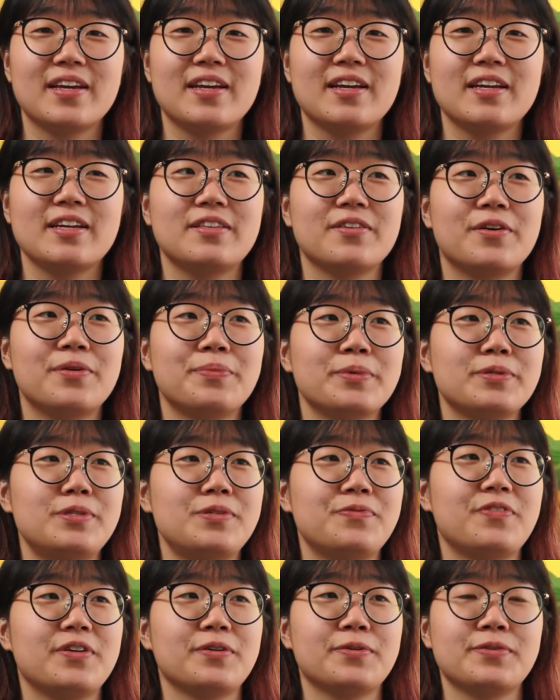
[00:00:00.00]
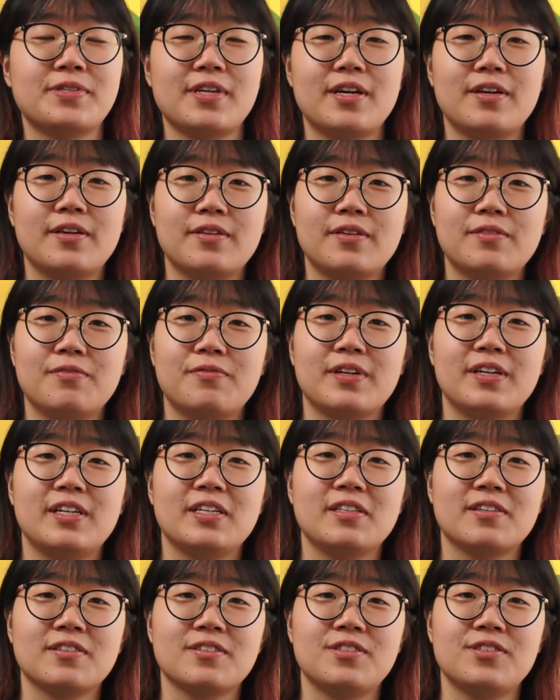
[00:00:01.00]
it almost feels like really
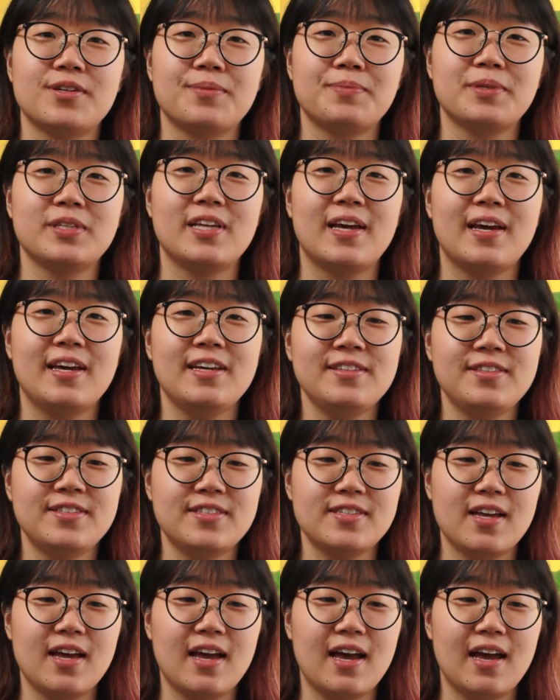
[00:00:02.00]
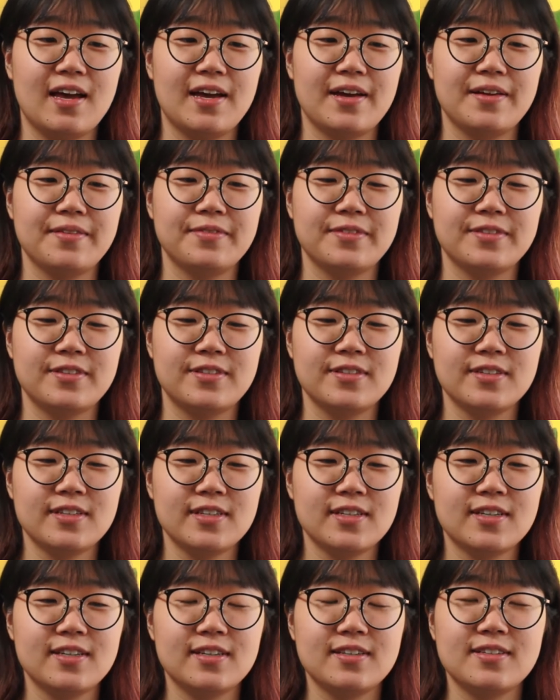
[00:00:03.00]
nice summer days, and
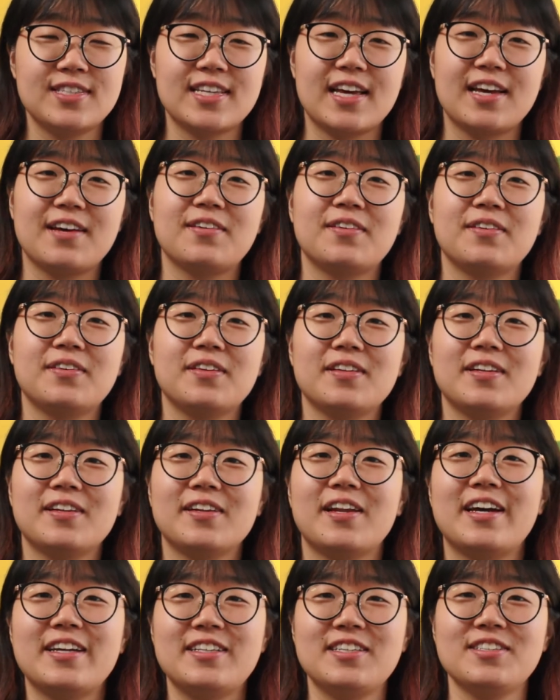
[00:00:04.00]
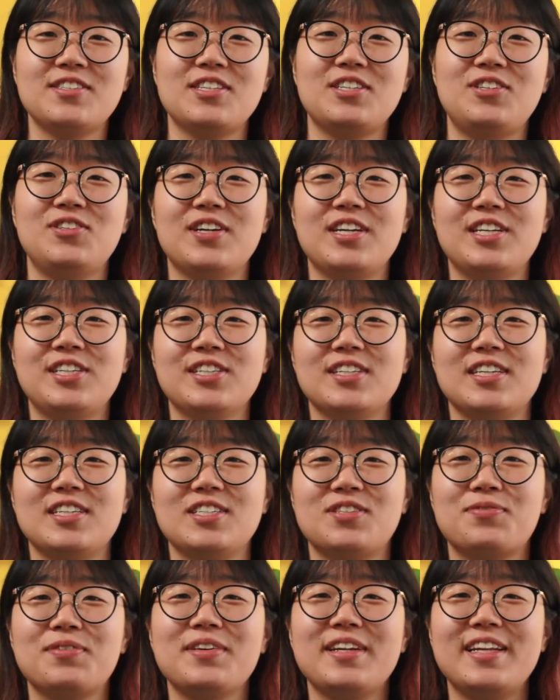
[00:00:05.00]
so the lighting situation
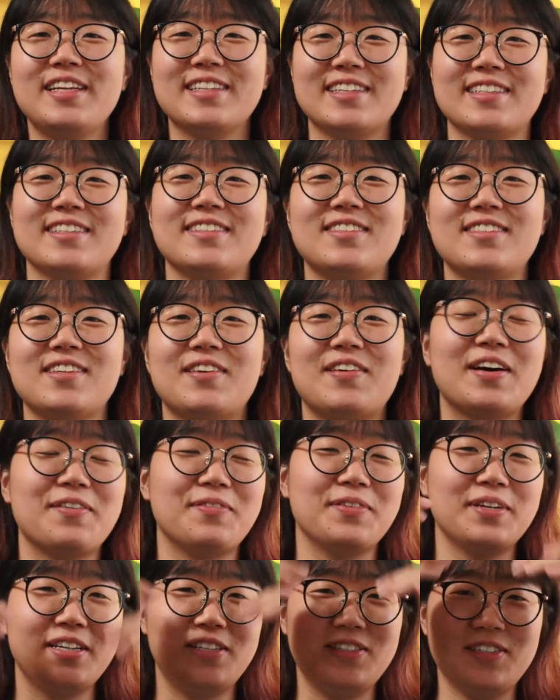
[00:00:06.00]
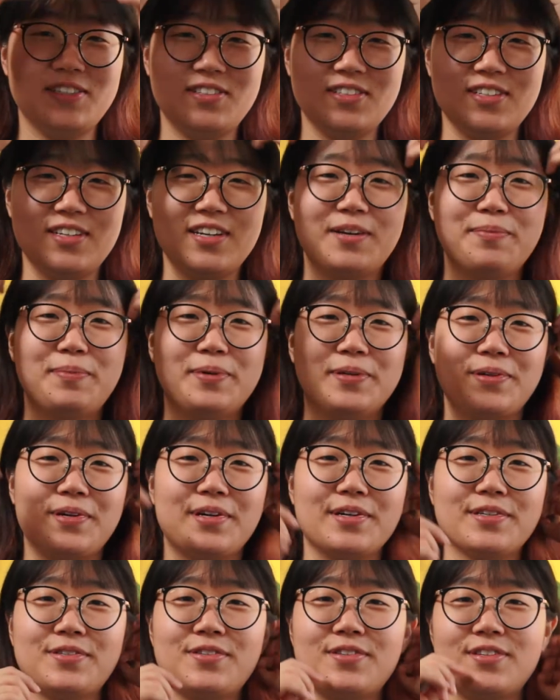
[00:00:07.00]
is really nice, so I wanted to do a
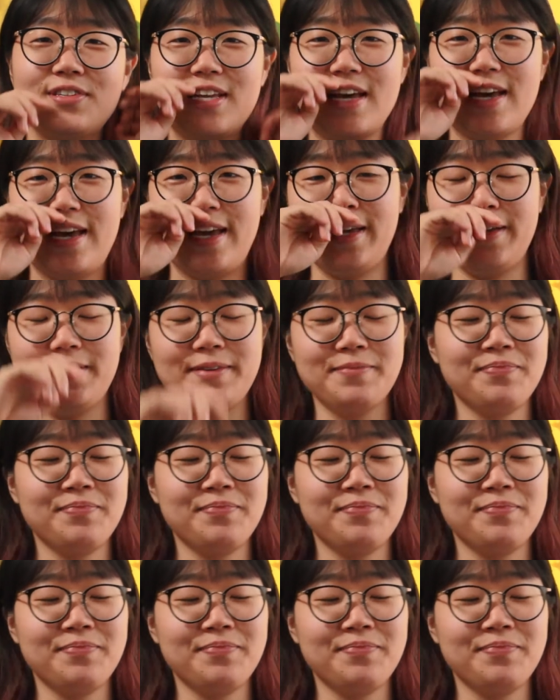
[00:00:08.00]
podcast today.